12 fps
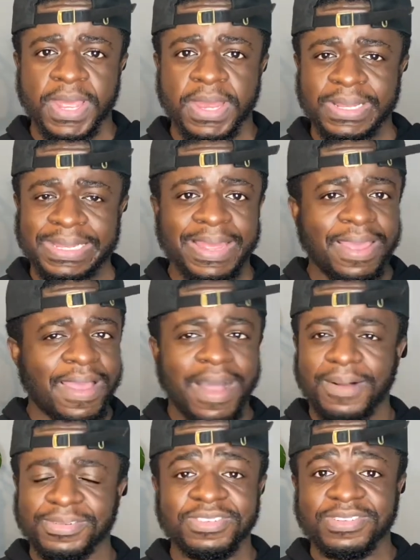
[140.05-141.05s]
And
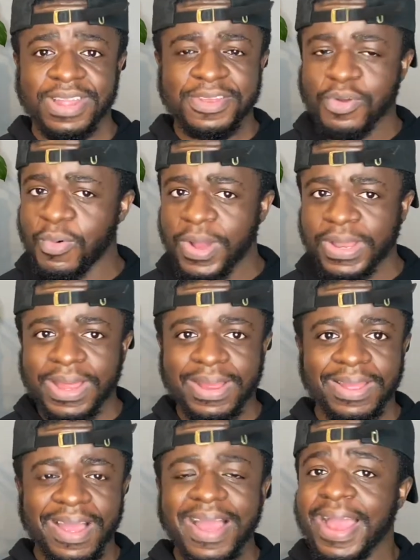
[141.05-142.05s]
I was just like, you know what? Like
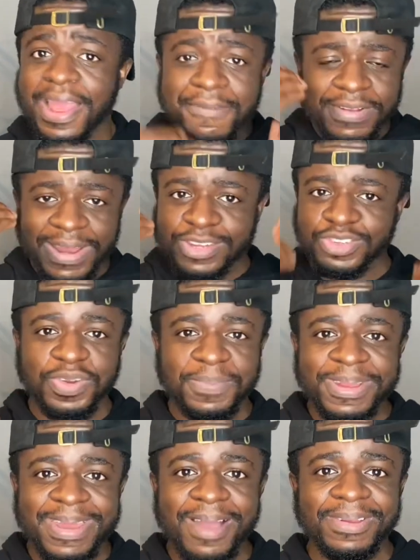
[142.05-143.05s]
I even like trimmed
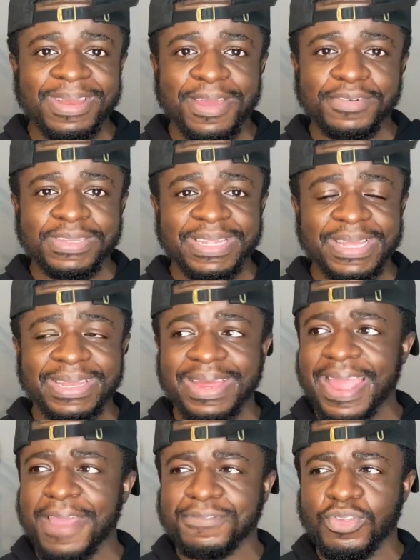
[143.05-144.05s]
it down and everything.
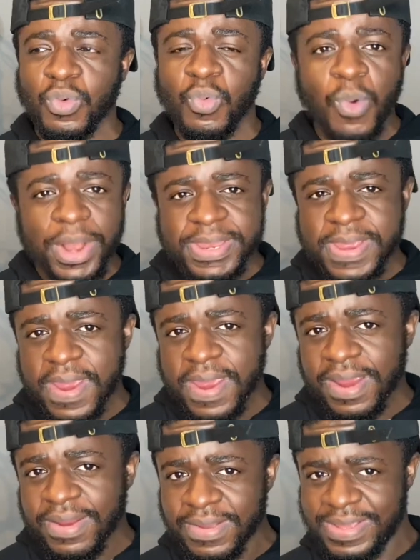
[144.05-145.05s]
Like after 1
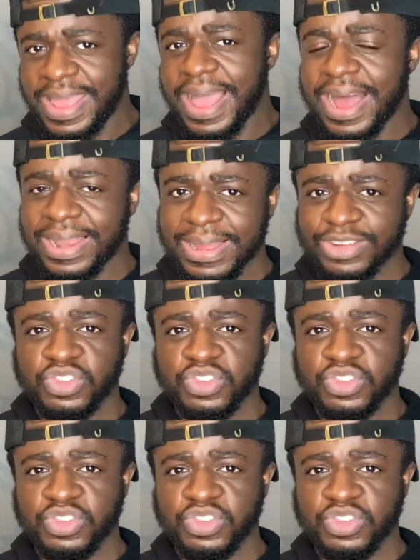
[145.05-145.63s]
year, I